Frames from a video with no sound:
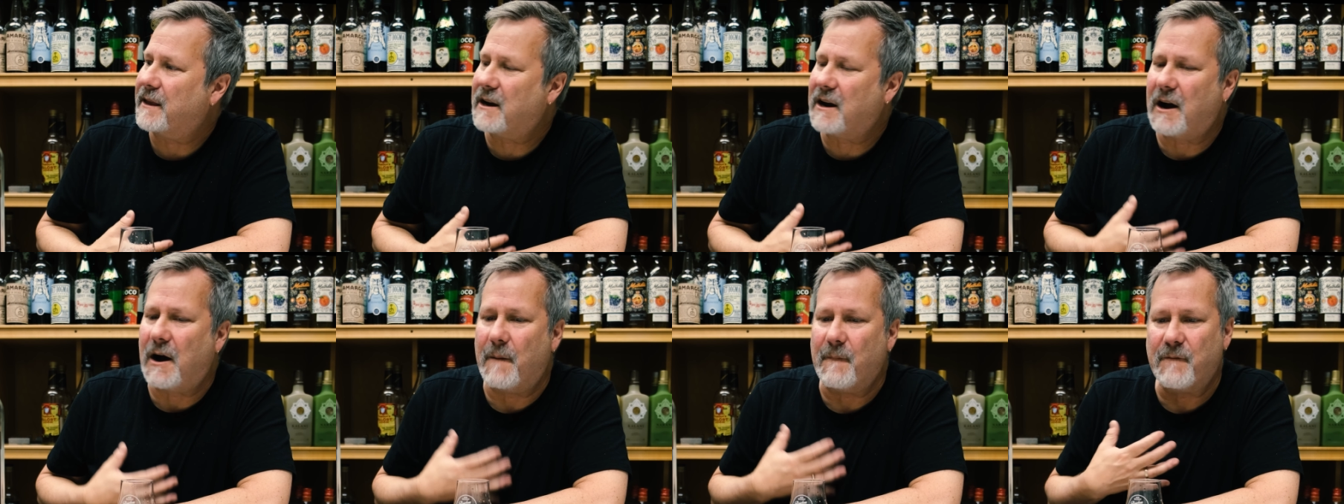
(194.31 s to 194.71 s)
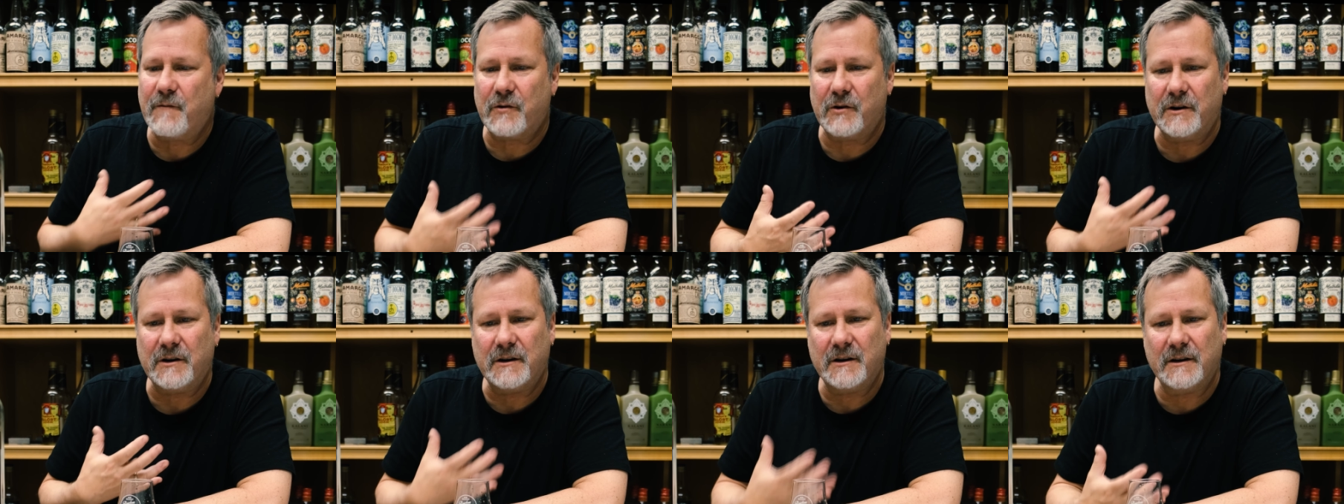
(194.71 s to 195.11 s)

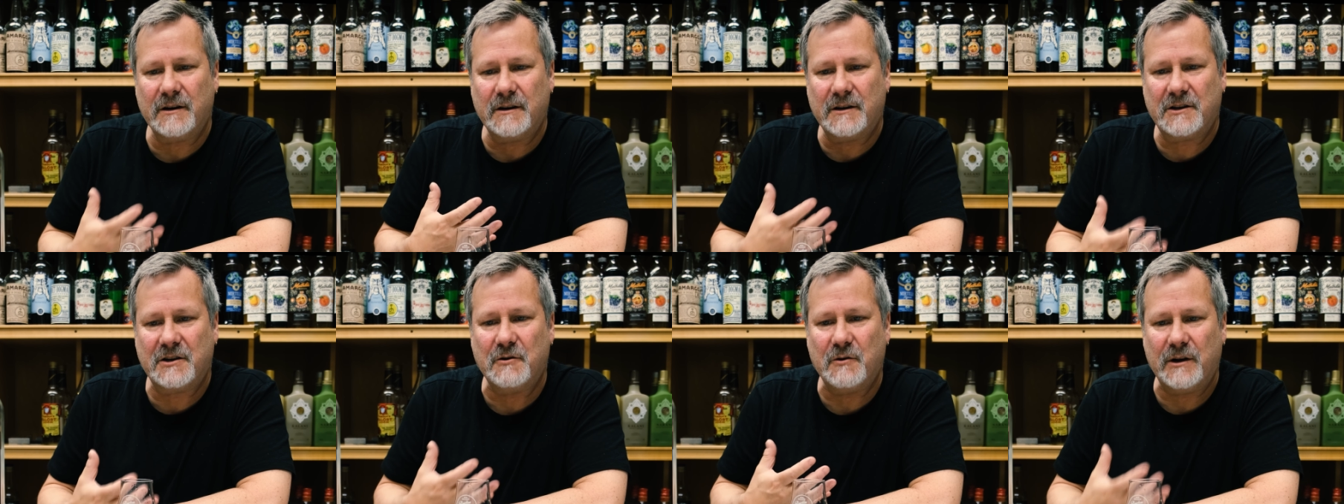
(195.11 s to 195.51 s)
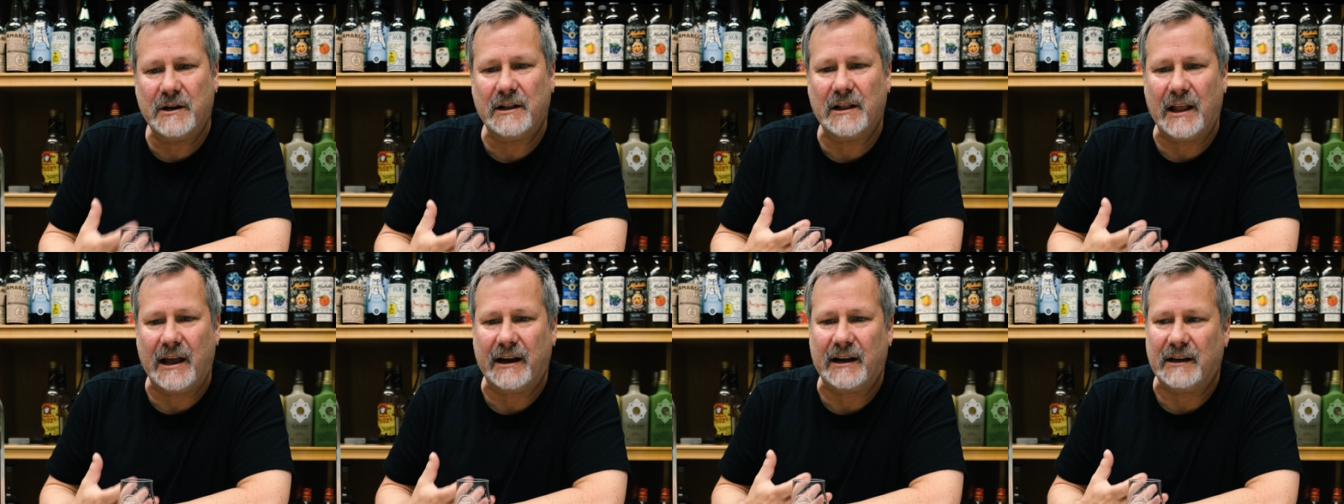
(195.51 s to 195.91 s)
comfort to
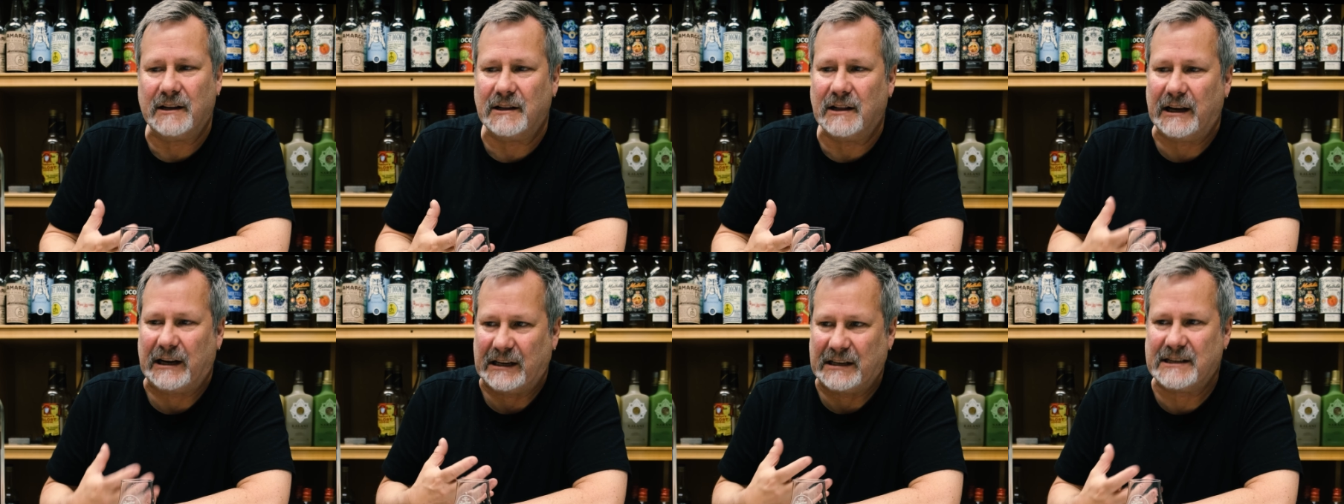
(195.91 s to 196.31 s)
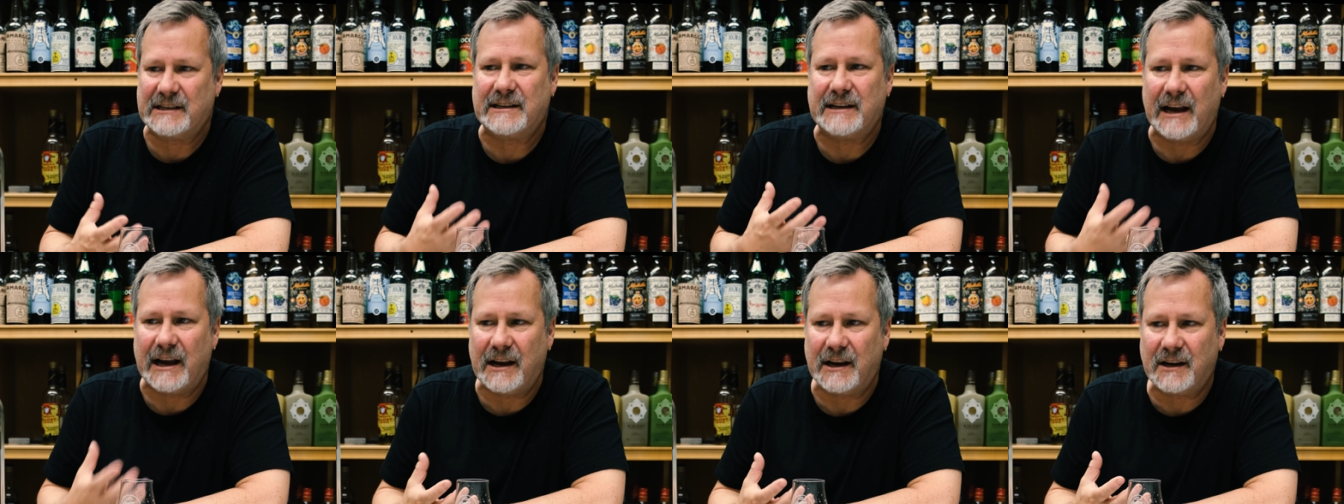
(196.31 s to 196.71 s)
it, like a
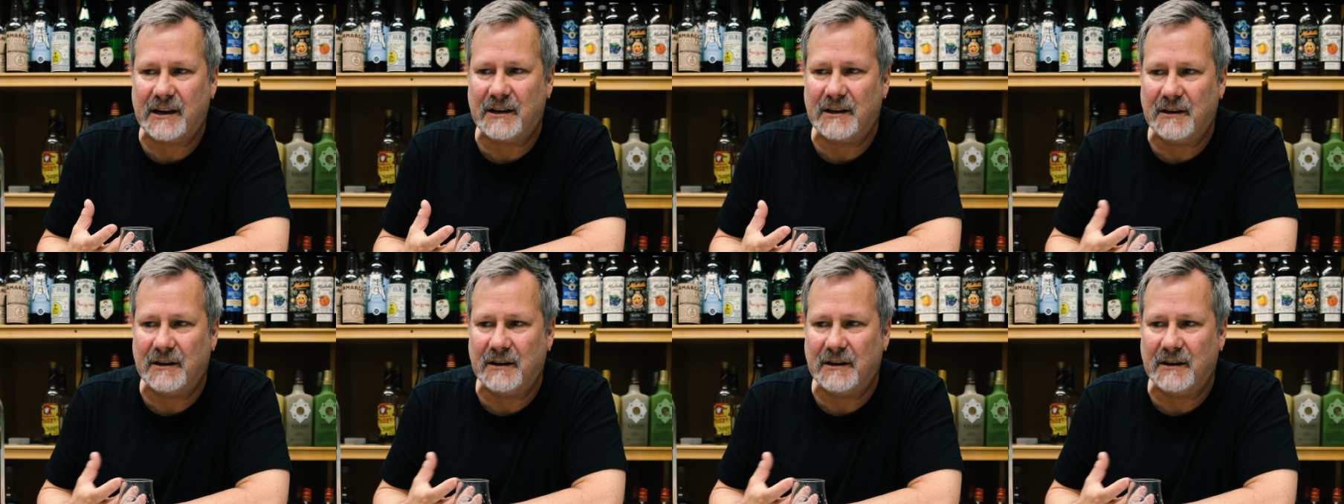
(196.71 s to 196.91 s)
steak,